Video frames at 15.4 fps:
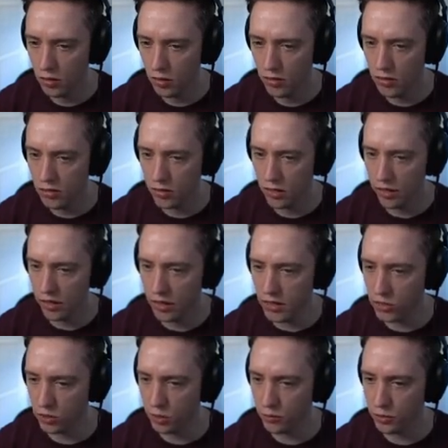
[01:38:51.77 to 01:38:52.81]
That's a lot of guys
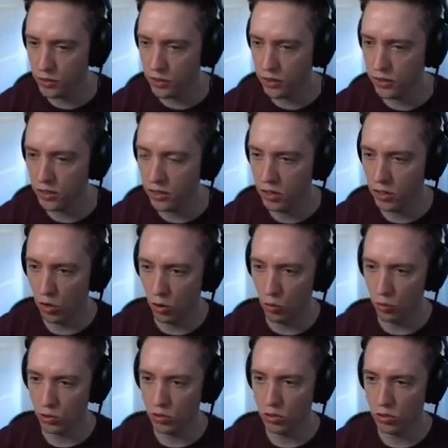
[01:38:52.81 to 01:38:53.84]
all of a sudden. Oh,
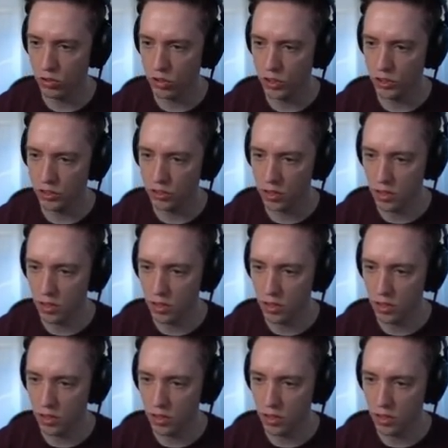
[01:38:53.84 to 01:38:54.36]
jeez.